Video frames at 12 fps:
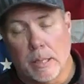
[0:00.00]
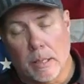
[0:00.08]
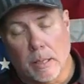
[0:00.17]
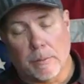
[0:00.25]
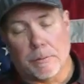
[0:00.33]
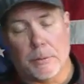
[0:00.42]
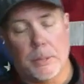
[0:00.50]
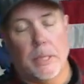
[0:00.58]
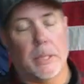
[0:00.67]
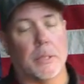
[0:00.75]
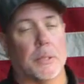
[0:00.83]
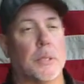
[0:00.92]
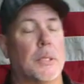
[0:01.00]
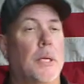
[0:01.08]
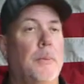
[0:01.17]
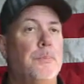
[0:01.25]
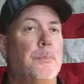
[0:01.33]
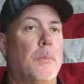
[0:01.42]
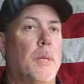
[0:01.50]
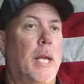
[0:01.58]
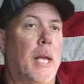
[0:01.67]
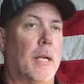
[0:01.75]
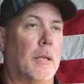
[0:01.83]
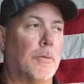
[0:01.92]
done it for years,
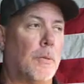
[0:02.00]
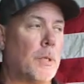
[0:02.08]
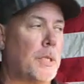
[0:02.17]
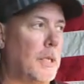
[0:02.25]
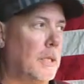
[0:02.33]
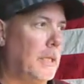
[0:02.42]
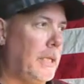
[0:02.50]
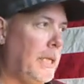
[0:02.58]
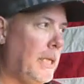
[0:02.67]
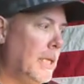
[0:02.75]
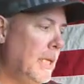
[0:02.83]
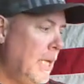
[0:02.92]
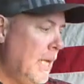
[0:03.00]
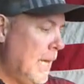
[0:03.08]
and unfortunately,